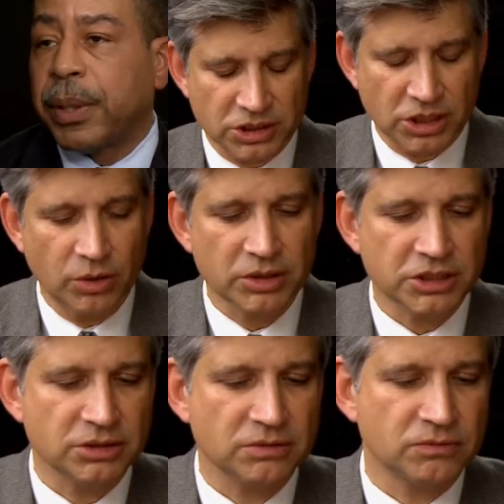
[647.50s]
Does the
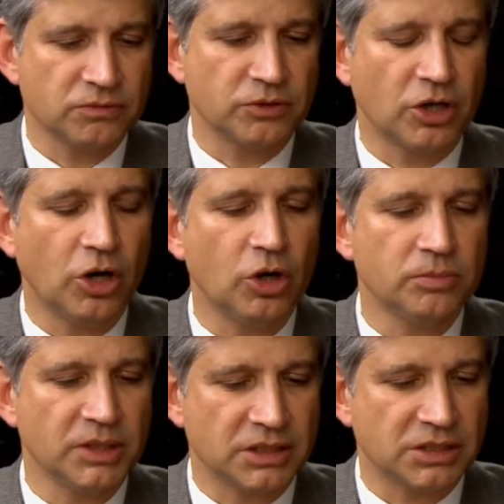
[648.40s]
Coalition for the
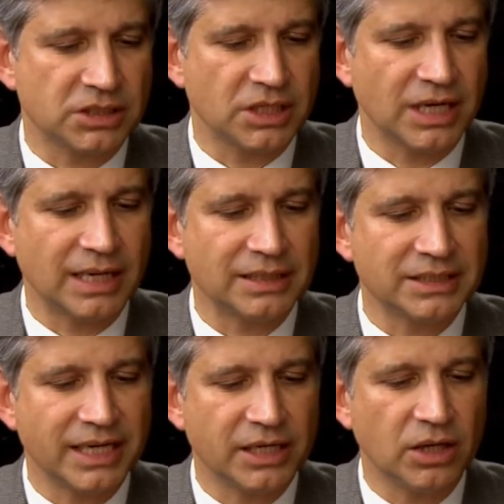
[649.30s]
Homeless
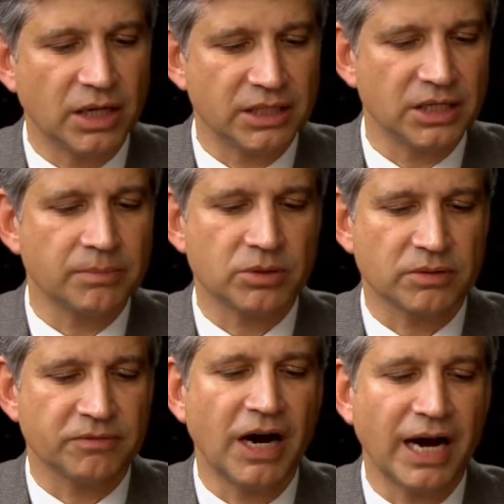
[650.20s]
take on a number
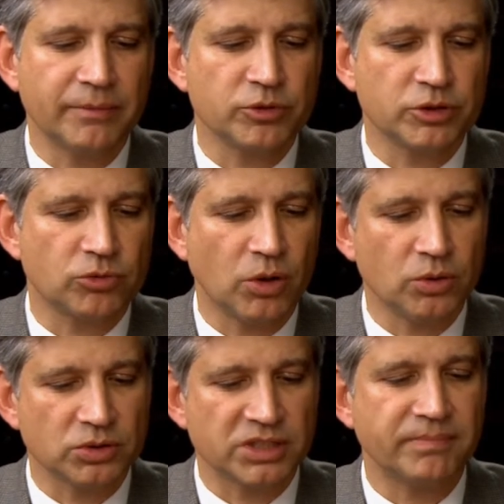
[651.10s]
of hybrid
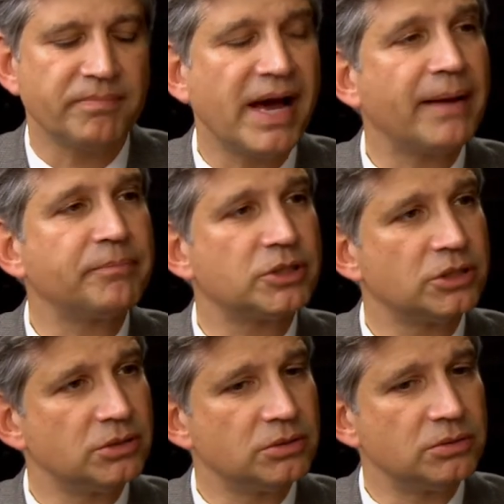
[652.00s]
roles that map
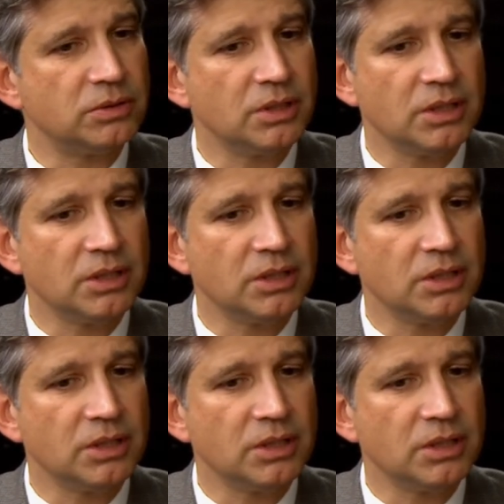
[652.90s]
to